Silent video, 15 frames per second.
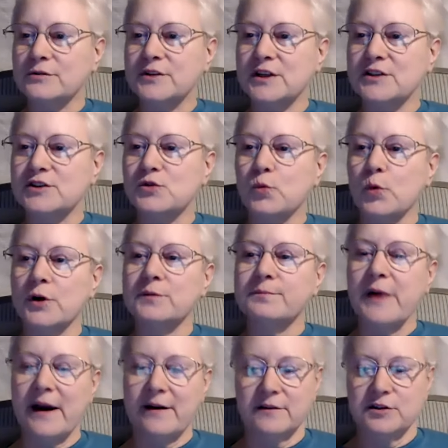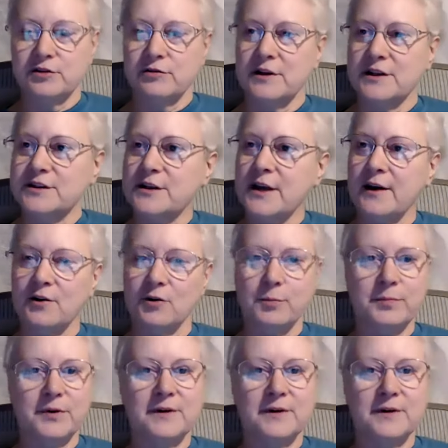does World Parrot Trust help?